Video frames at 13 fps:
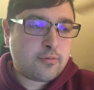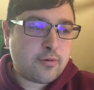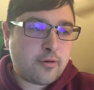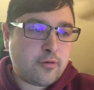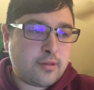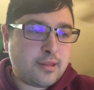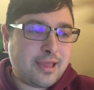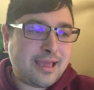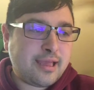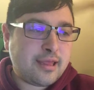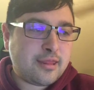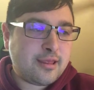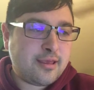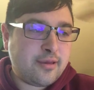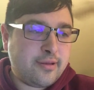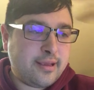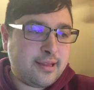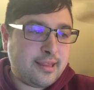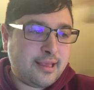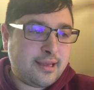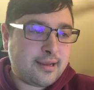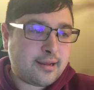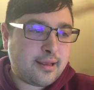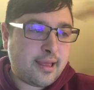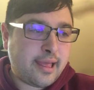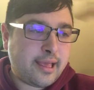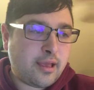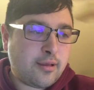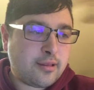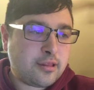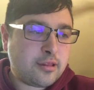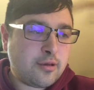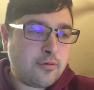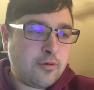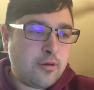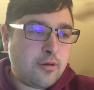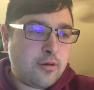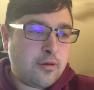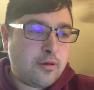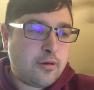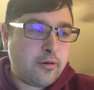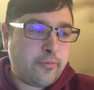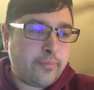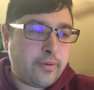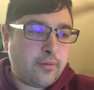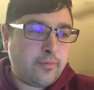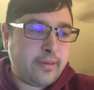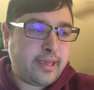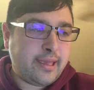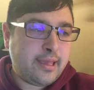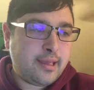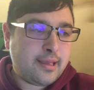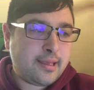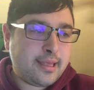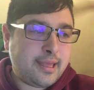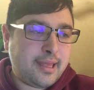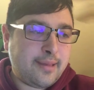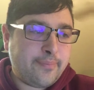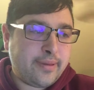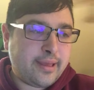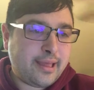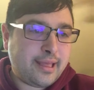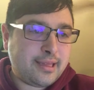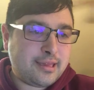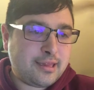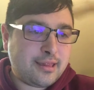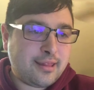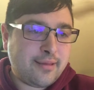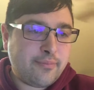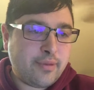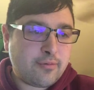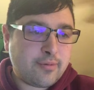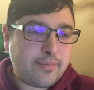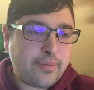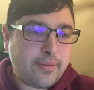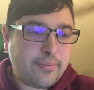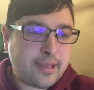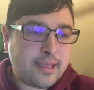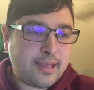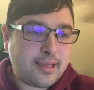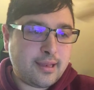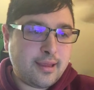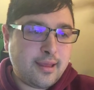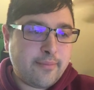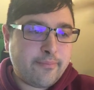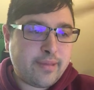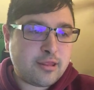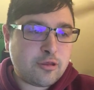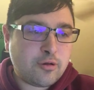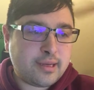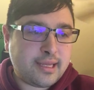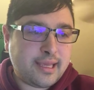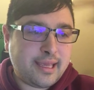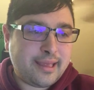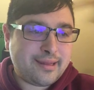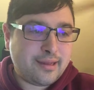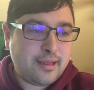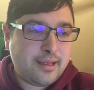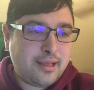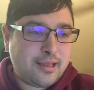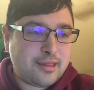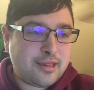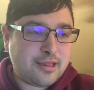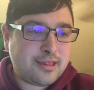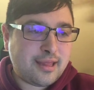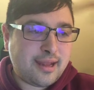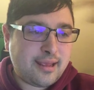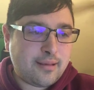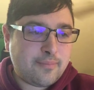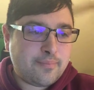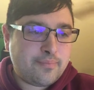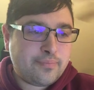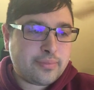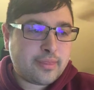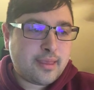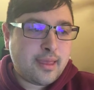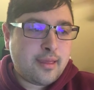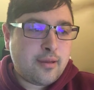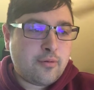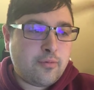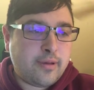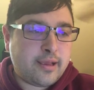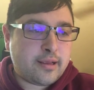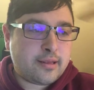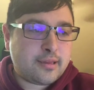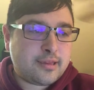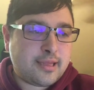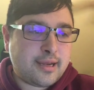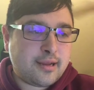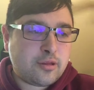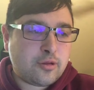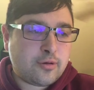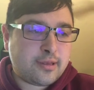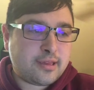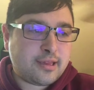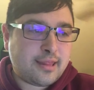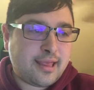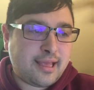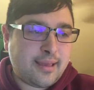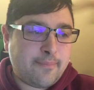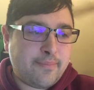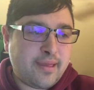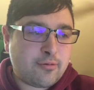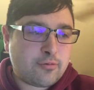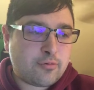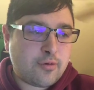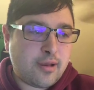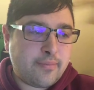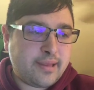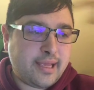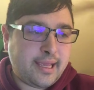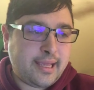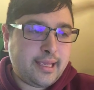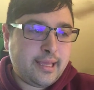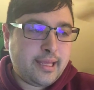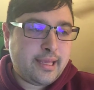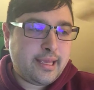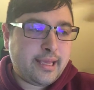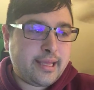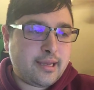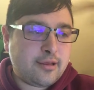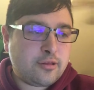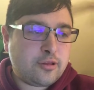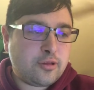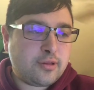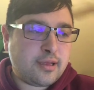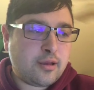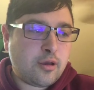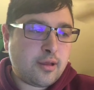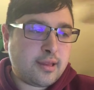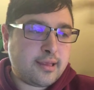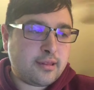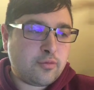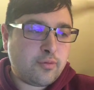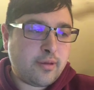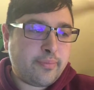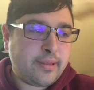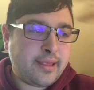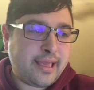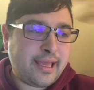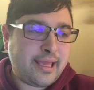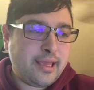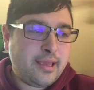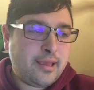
wrote, like the union leader, I also hope we keep a slim Republican majority in the Senate, where senators like Mitt Romney and Susan Collins will play